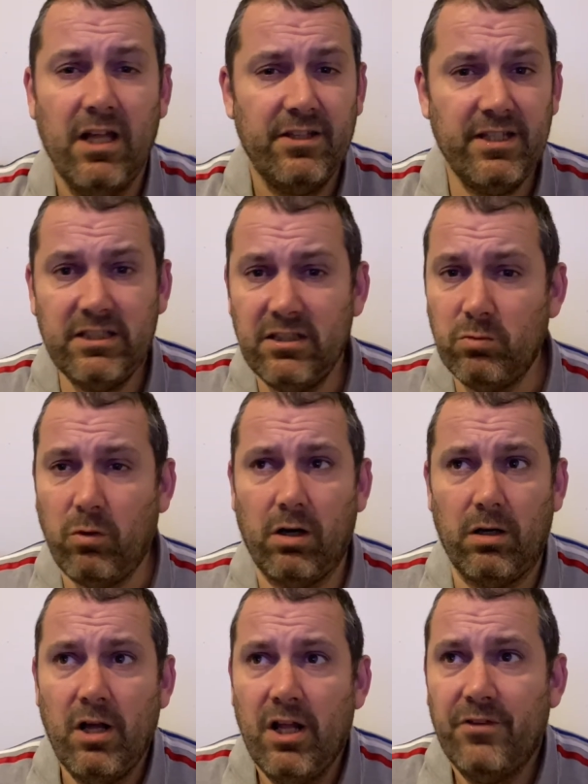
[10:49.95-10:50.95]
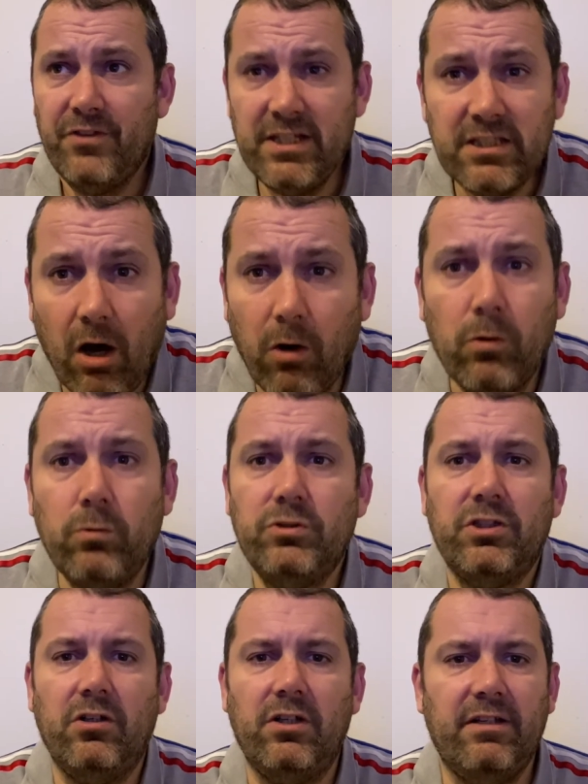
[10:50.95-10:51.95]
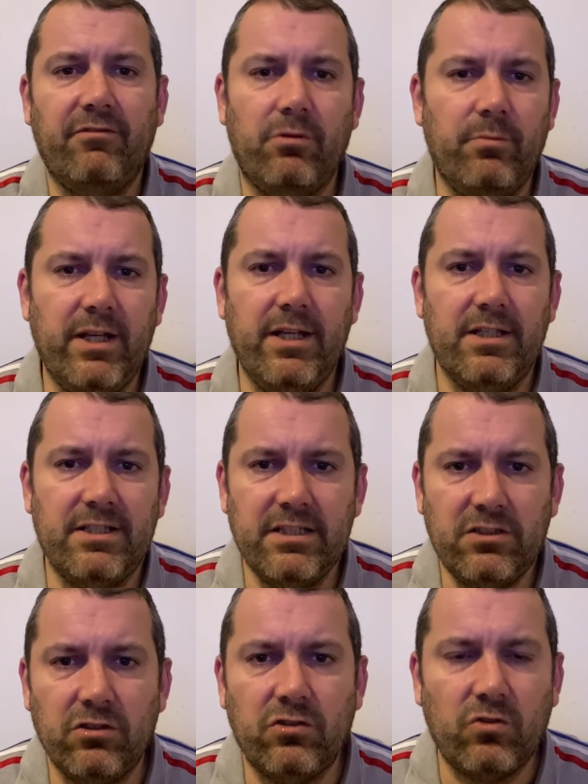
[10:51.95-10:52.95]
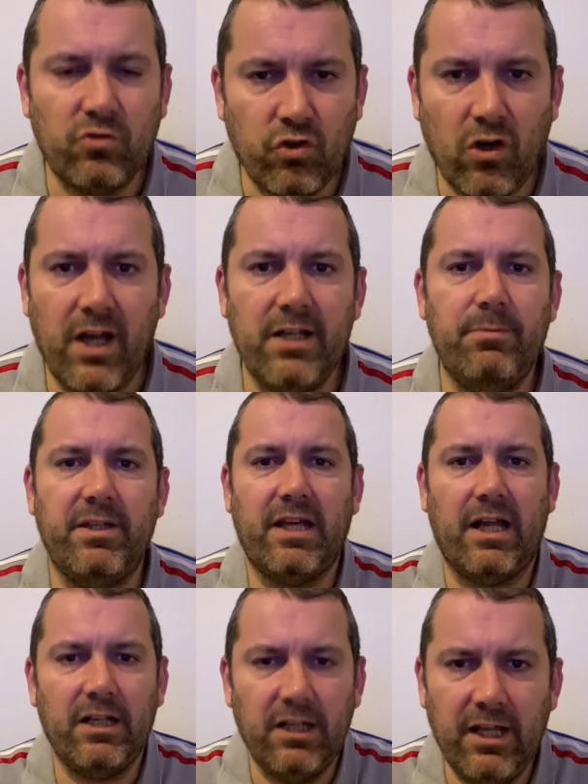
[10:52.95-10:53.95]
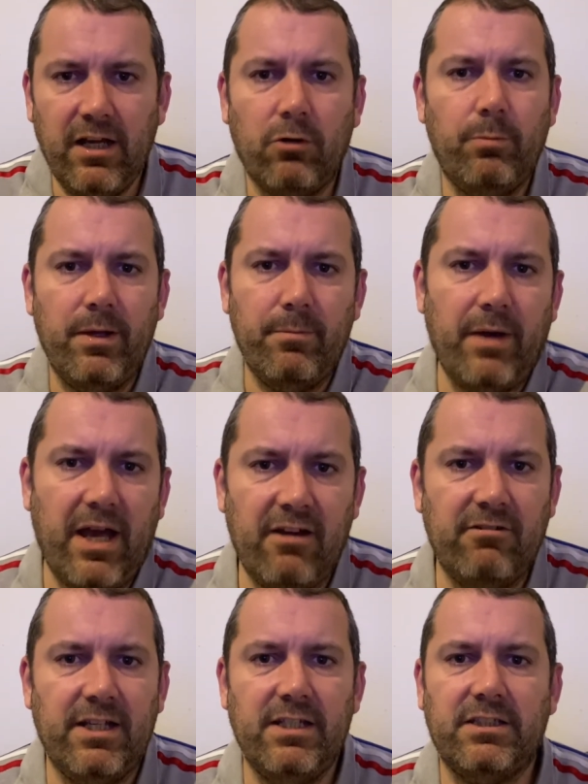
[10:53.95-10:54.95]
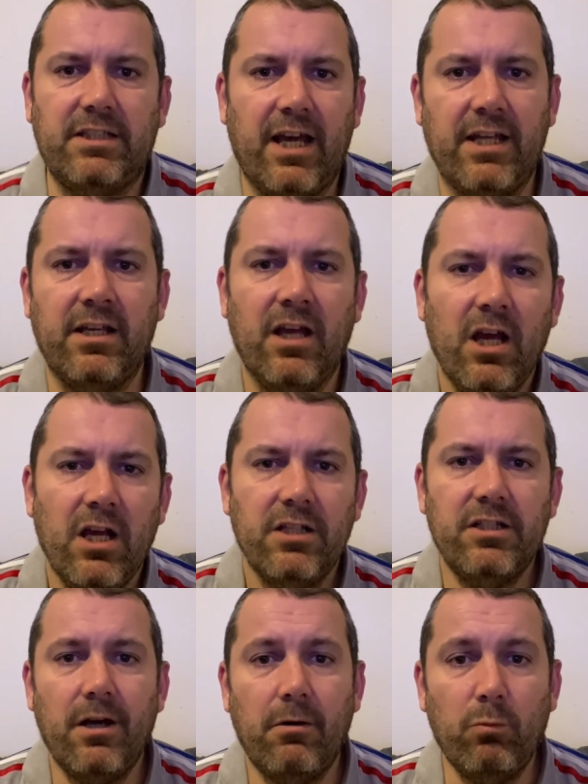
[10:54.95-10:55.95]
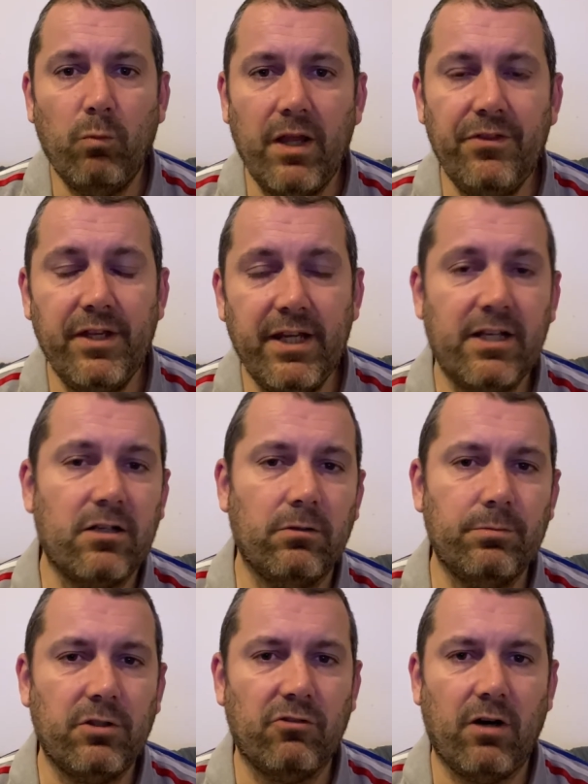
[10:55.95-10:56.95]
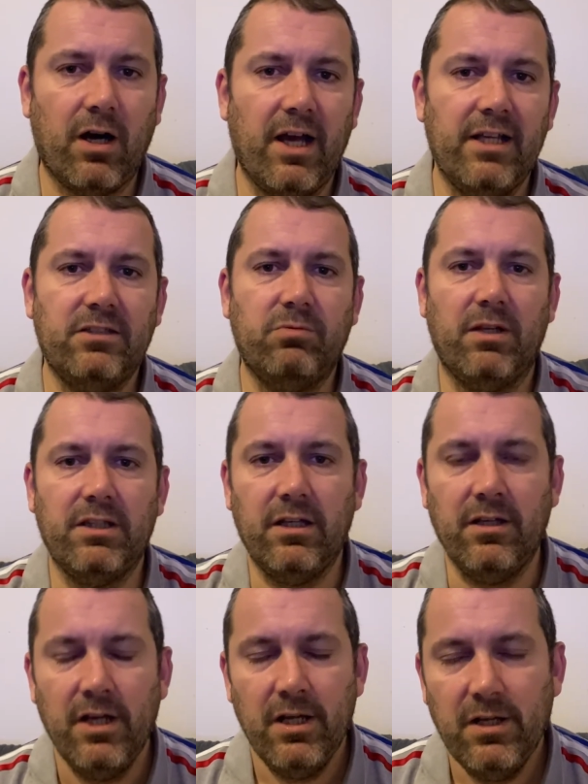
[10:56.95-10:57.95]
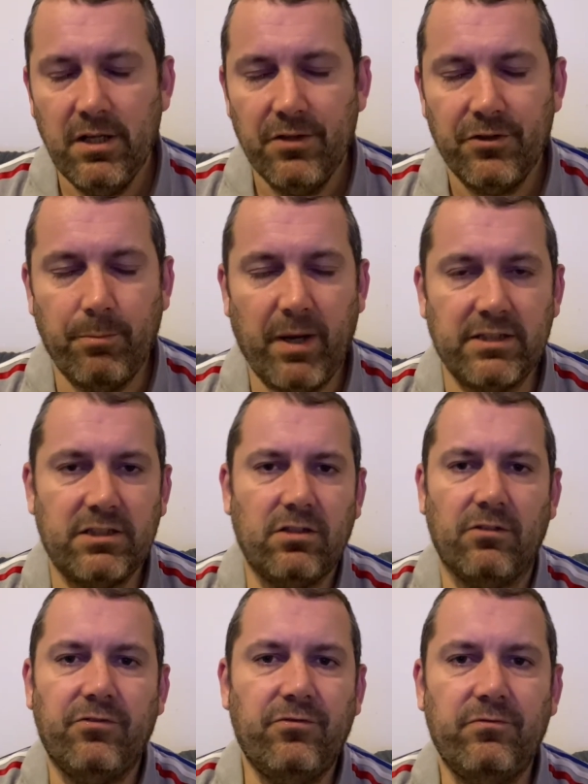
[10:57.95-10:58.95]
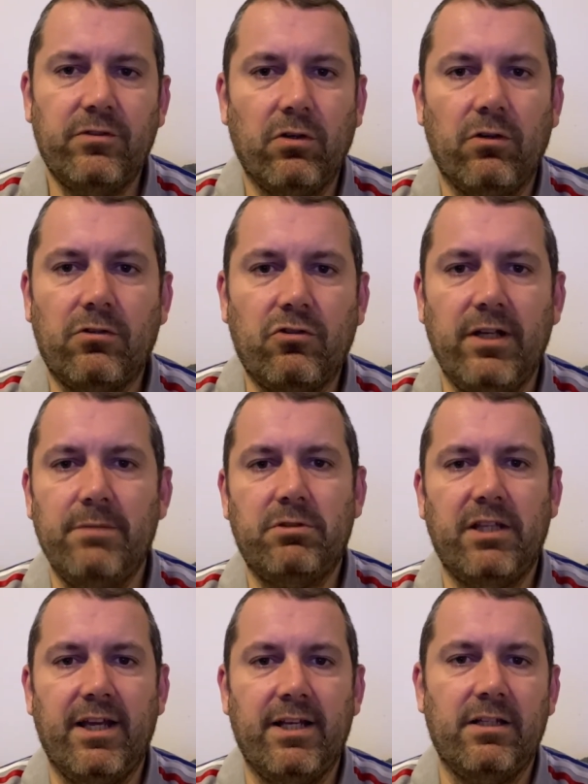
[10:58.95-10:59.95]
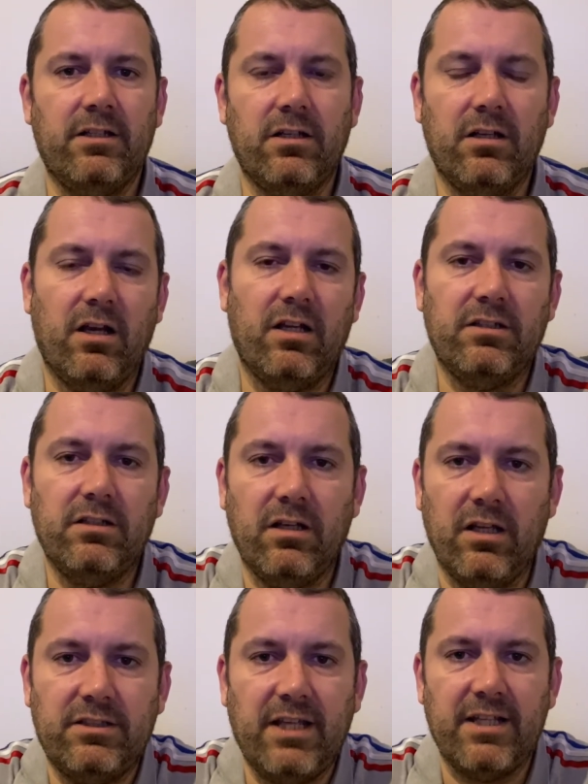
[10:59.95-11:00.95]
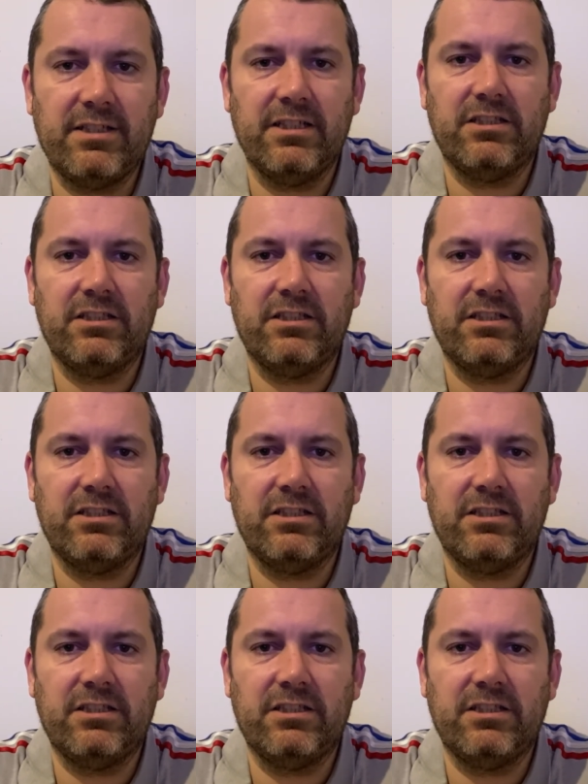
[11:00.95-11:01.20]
This is what this whole journey for me is just trying to be that little bit better each day, and when the hiccups arise, when the bad stuff sort of creeps in and takes its